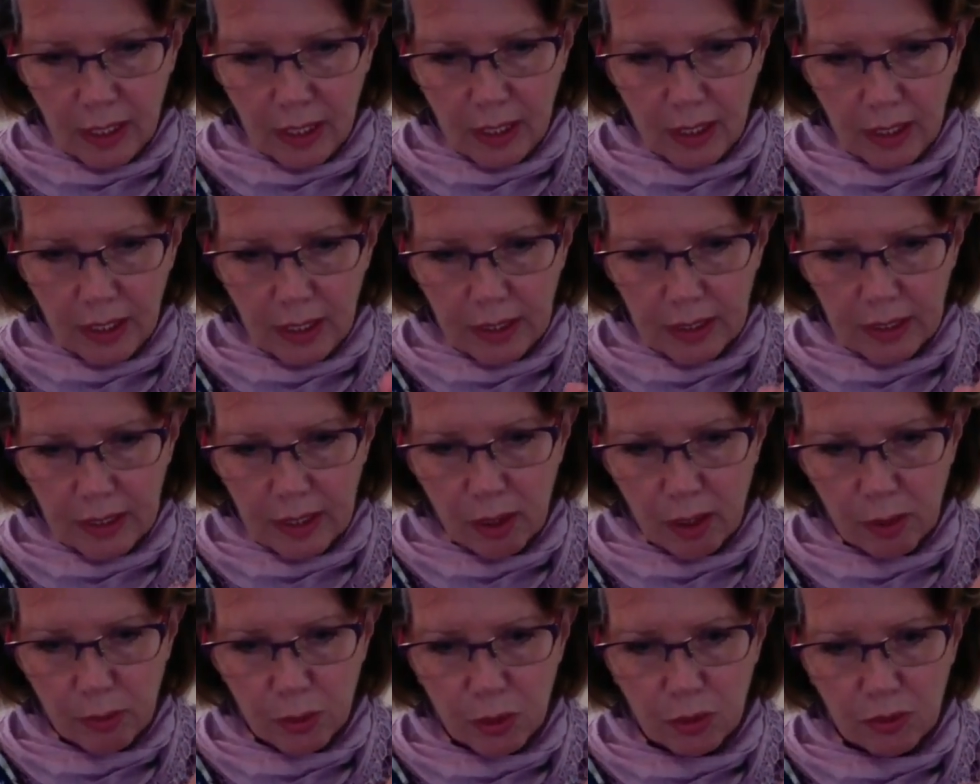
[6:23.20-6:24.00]
It
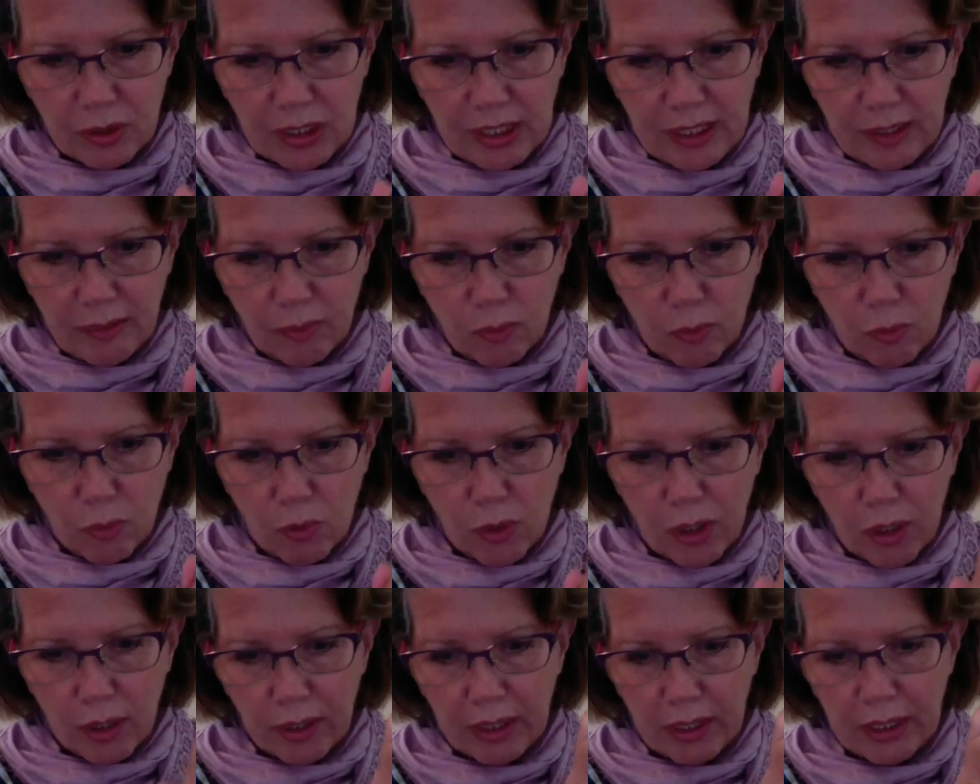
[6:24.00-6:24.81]
helps relieve
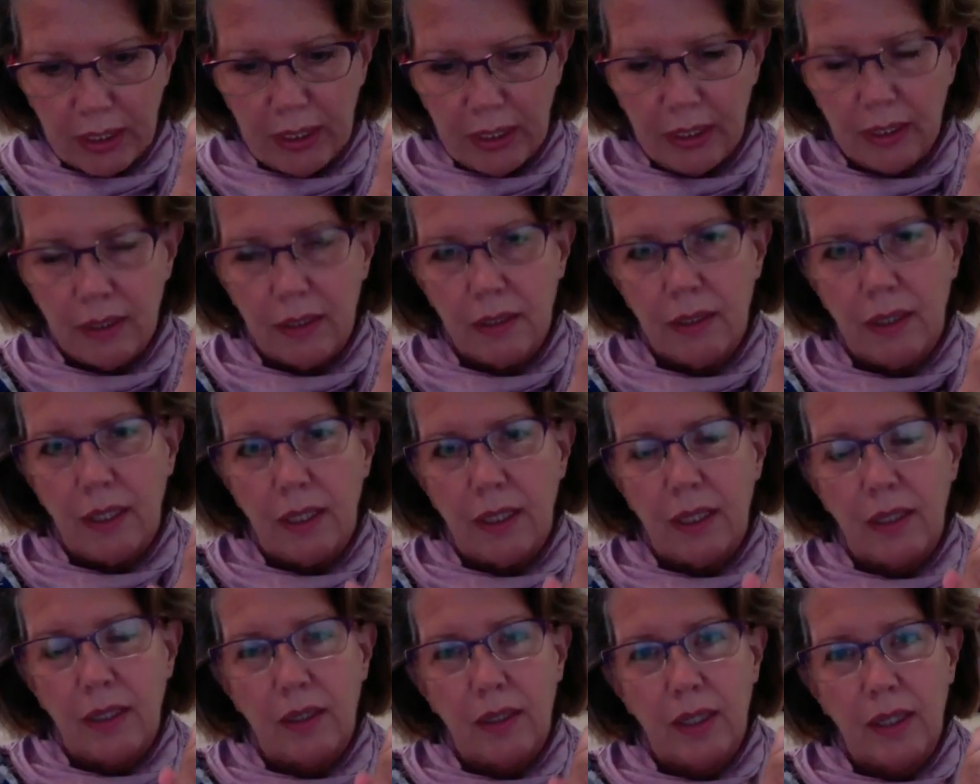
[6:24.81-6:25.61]
worry
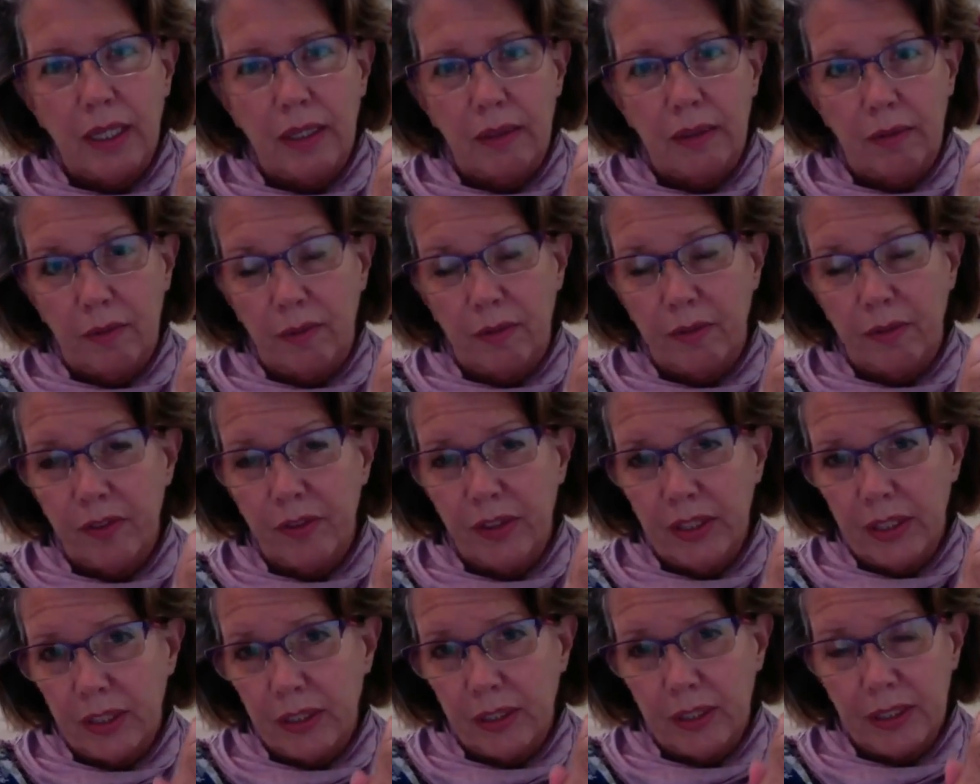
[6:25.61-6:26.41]
and
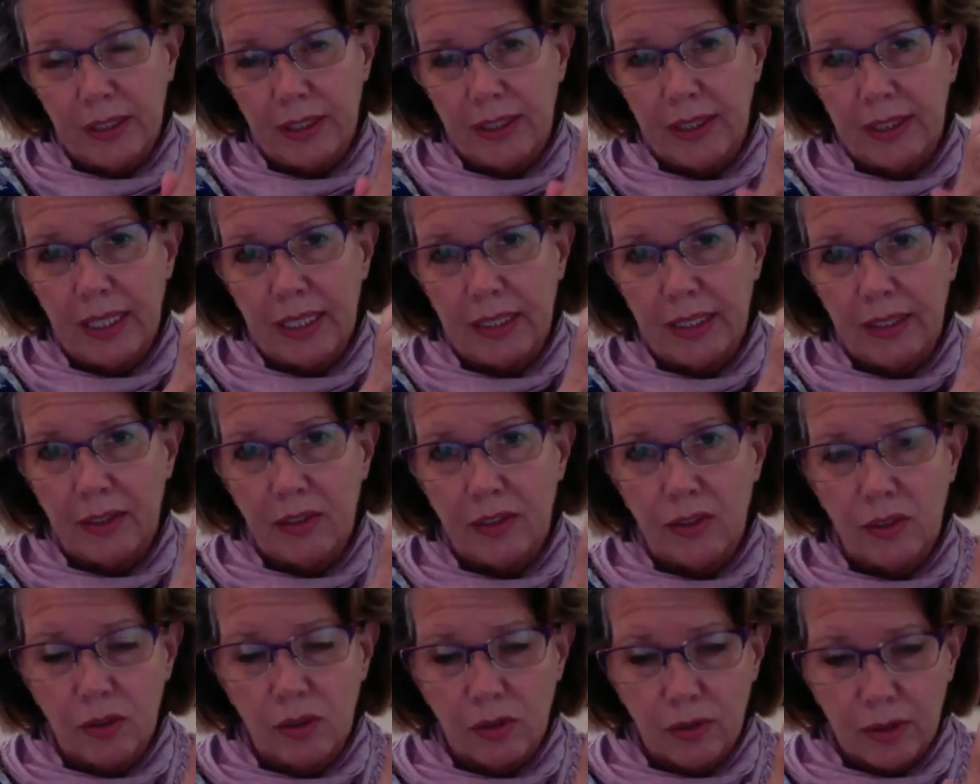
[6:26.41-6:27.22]
fear and sadness
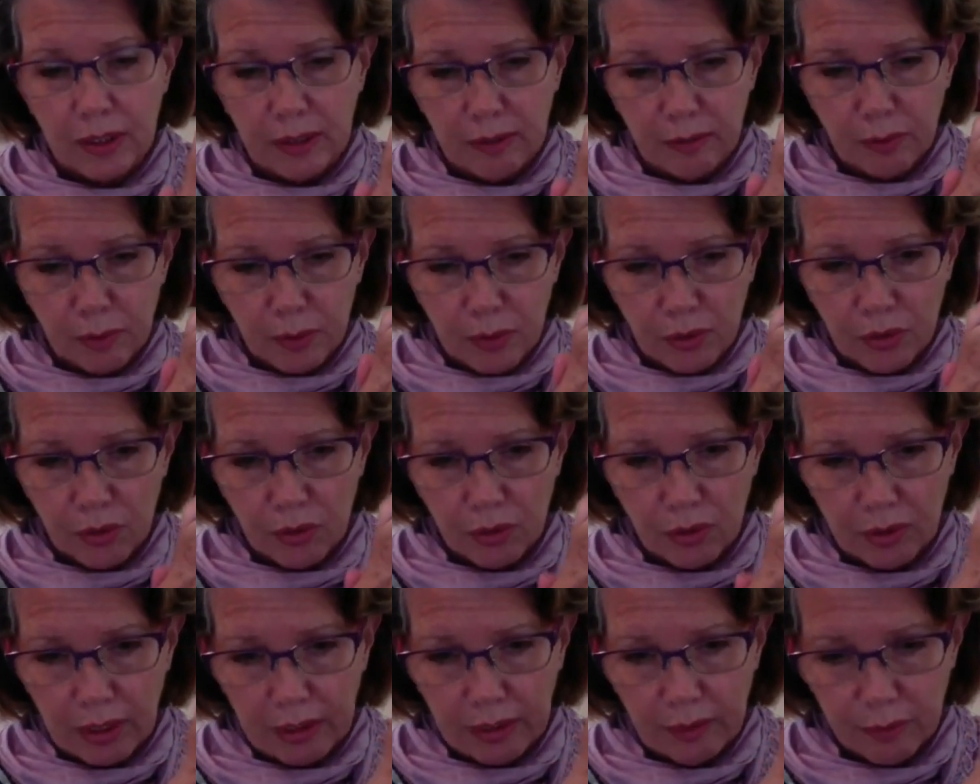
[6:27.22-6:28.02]
and grief, which is
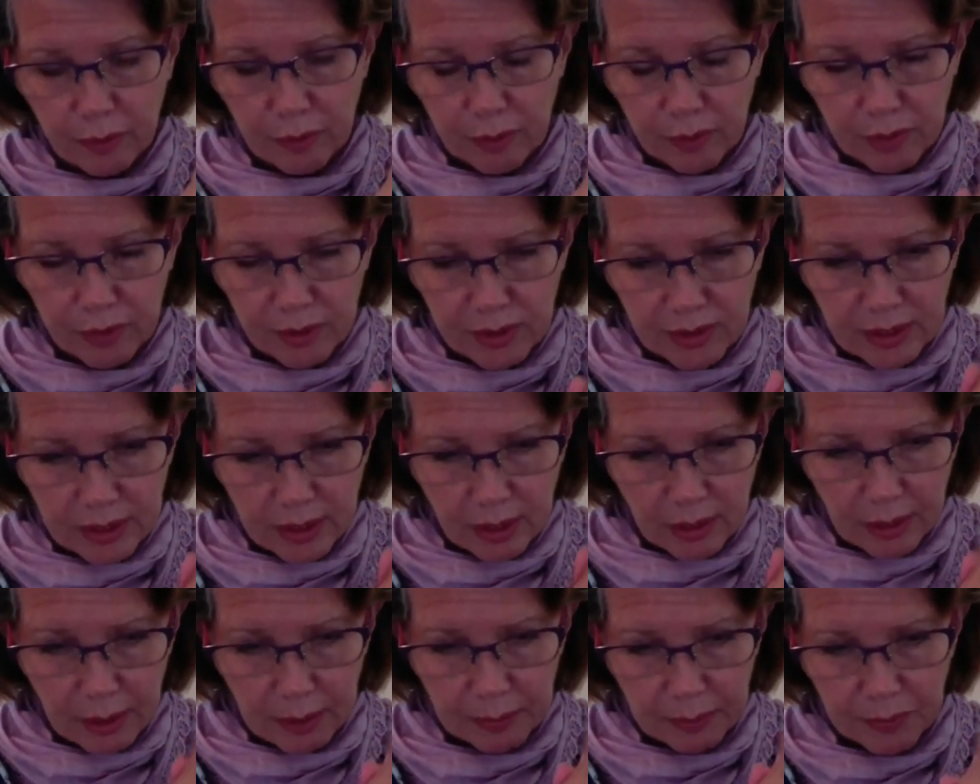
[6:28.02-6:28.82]
great for this
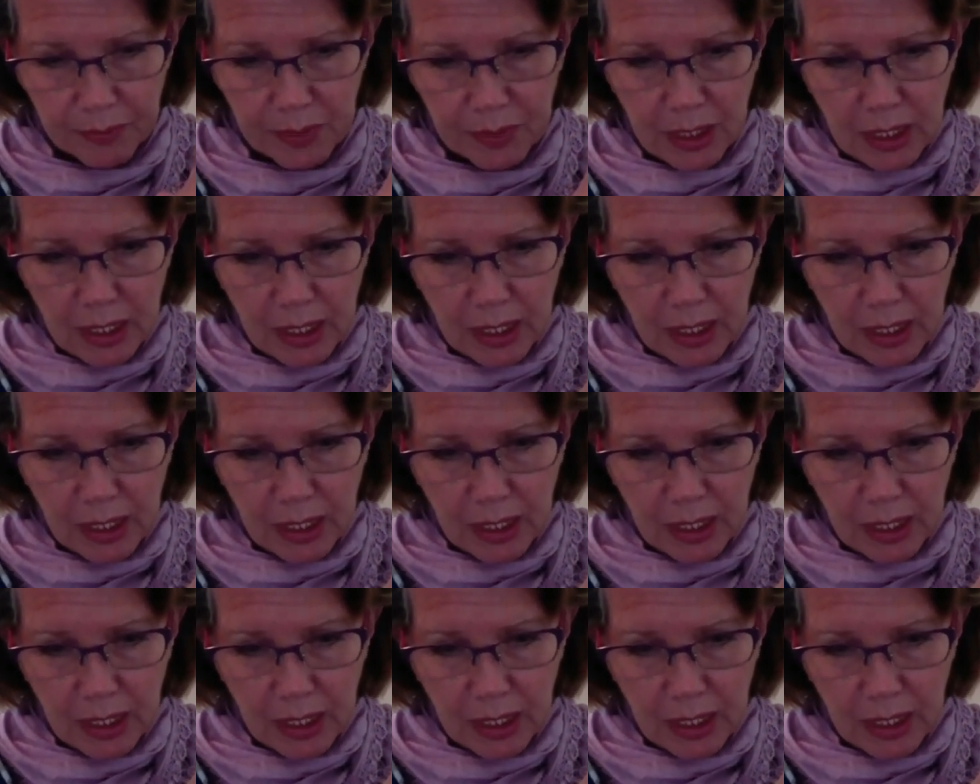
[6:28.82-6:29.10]
time.